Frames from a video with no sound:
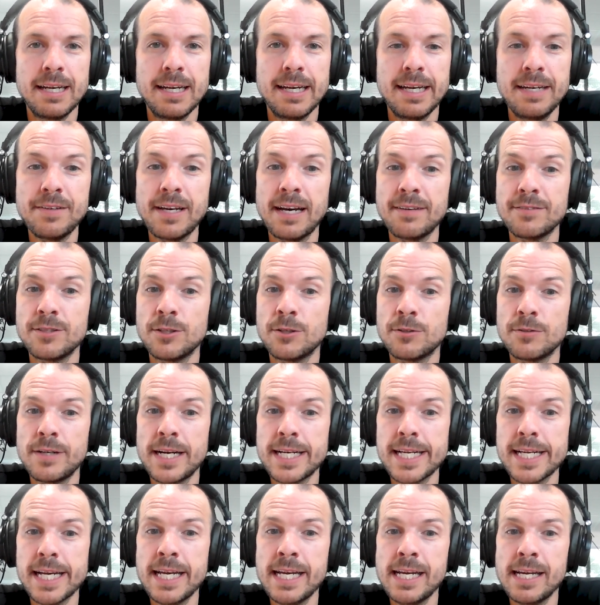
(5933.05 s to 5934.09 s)
If you haven't
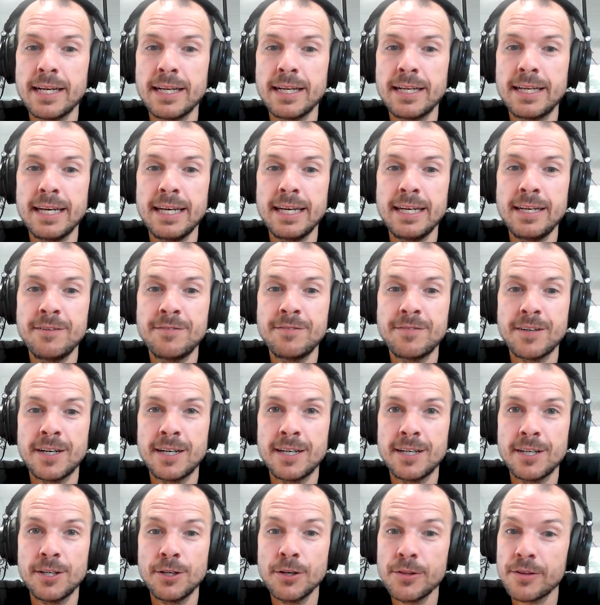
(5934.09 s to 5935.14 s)
already, give
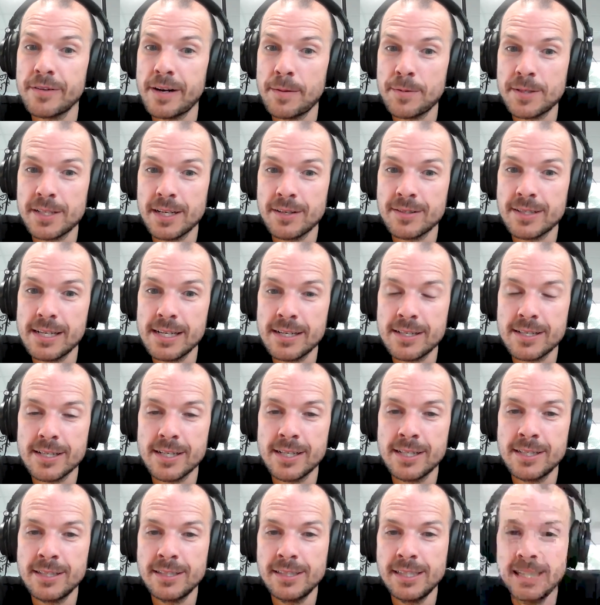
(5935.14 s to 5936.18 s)
our other episodes a
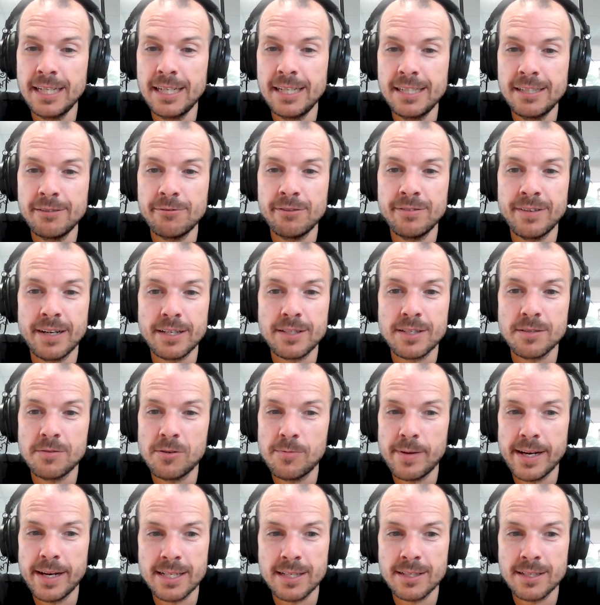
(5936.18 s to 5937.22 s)
listen. We've had some
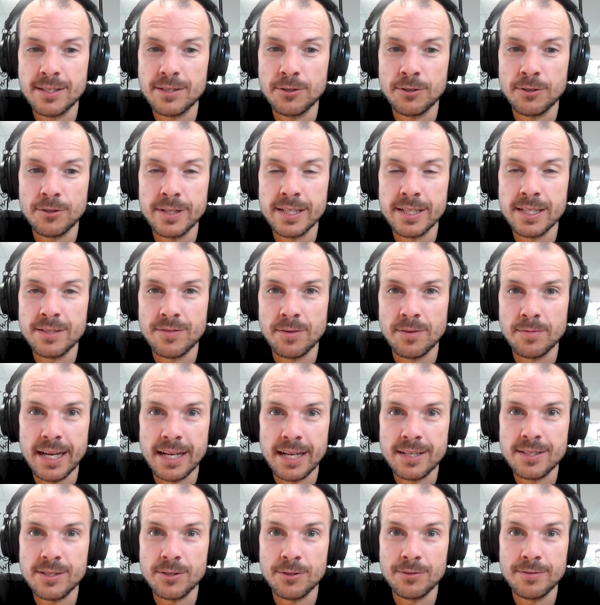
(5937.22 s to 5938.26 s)
amazing stories from
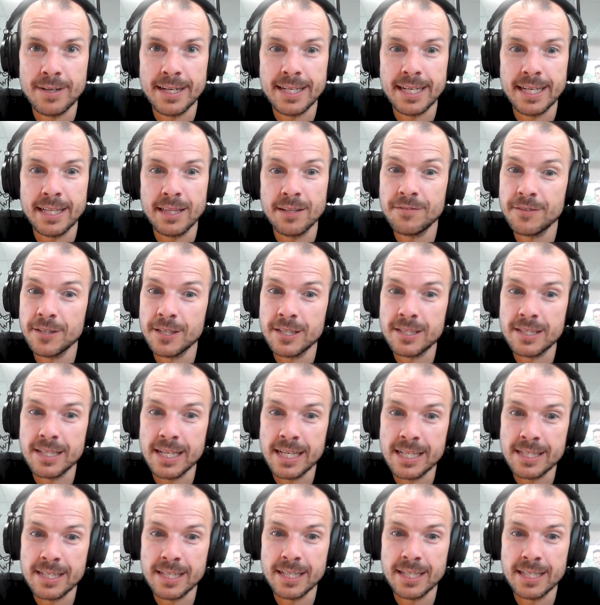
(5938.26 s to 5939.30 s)
guests already in the first
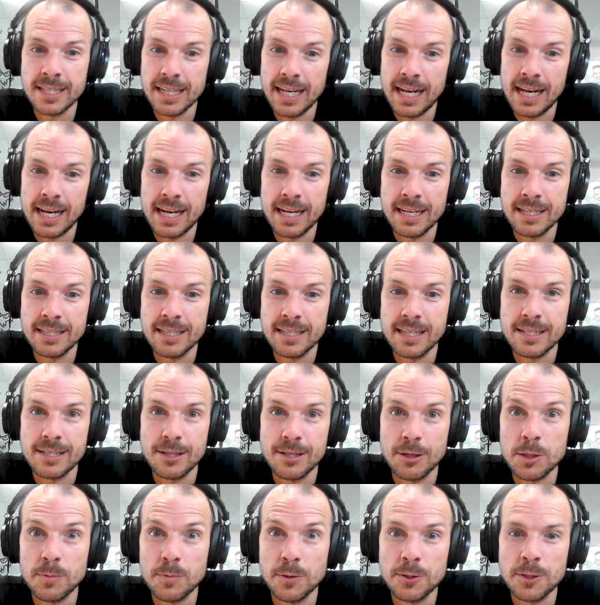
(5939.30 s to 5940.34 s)
season, and there's
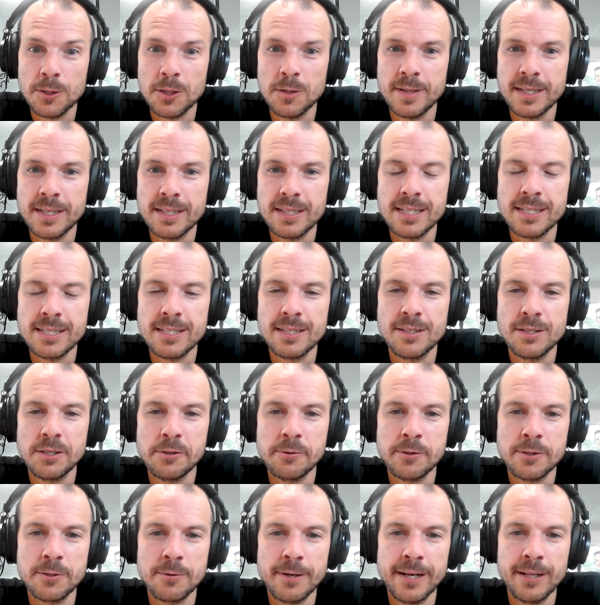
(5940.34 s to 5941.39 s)
lots more to come in season
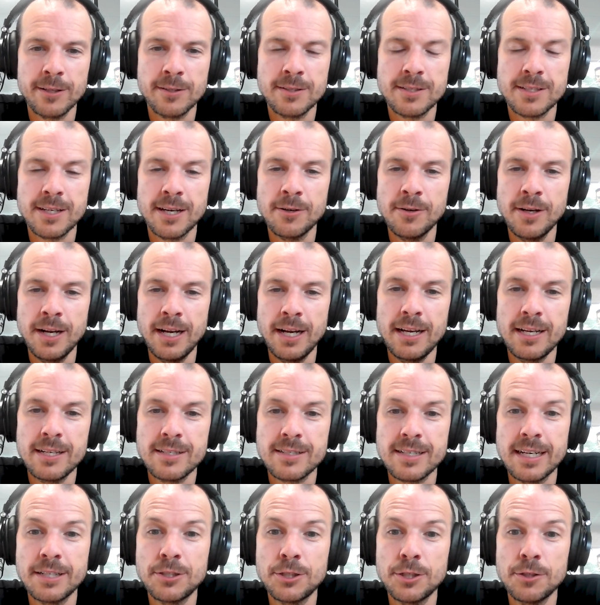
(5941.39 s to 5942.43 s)
two as well. So
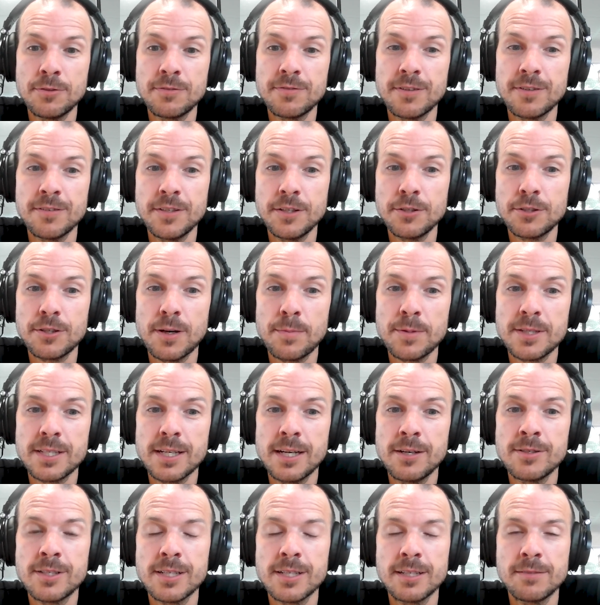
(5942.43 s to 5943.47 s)
stay tuned for future
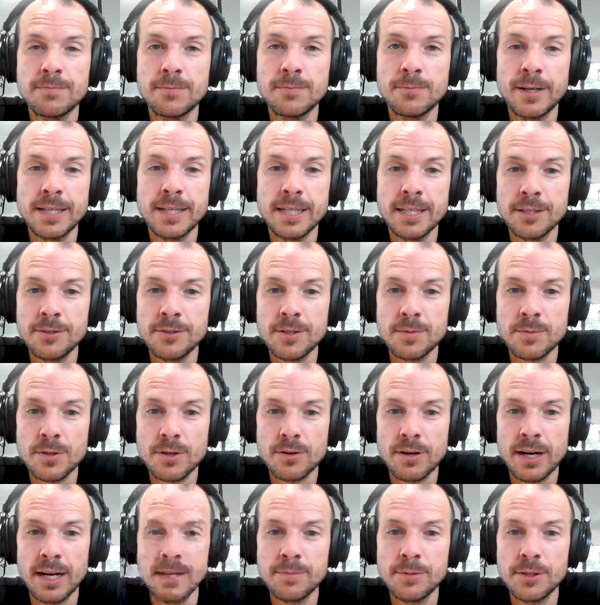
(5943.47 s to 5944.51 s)
episodes. And when you do
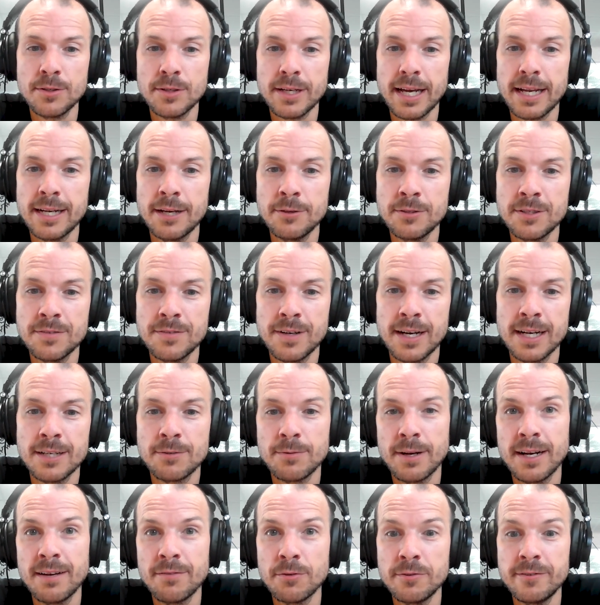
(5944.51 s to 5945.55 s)
subscribe, you'll get notified
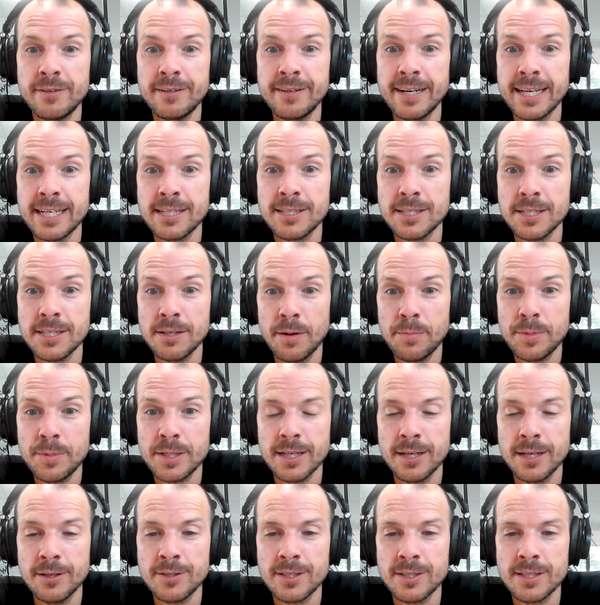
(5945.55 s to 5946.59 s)
whenever we release new
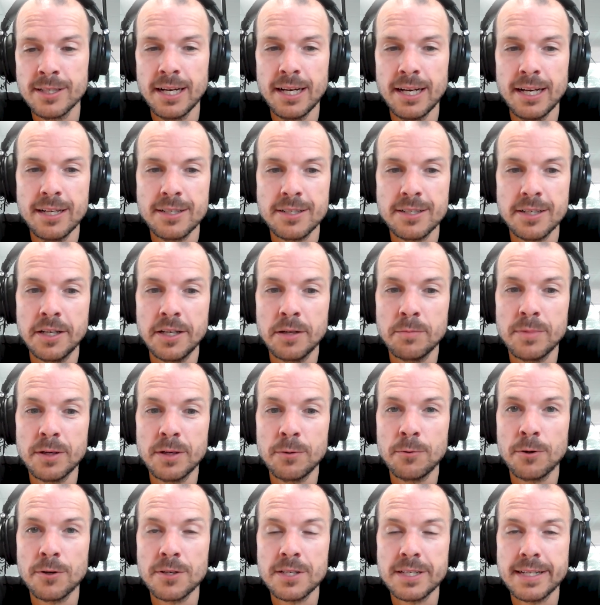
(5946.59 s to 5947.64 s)
episodes so you can be
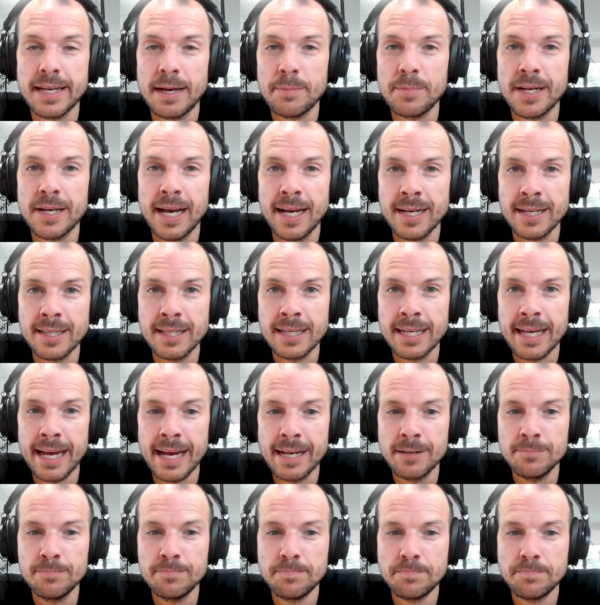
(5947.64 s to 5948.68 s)
one step ahead of the
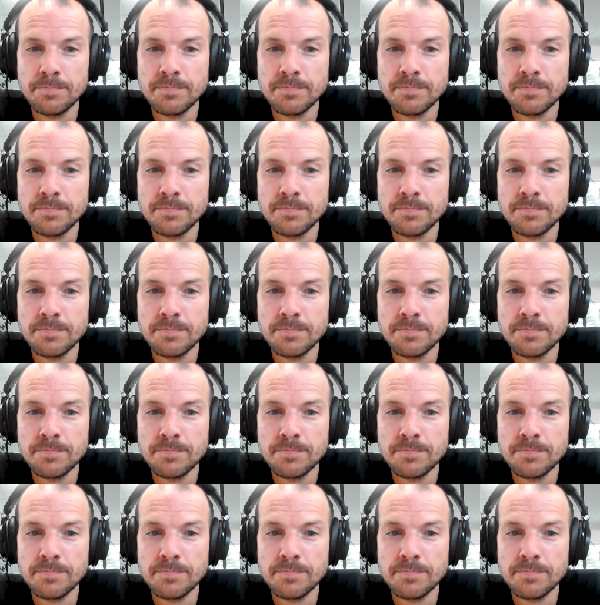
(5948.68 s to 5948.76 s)
game.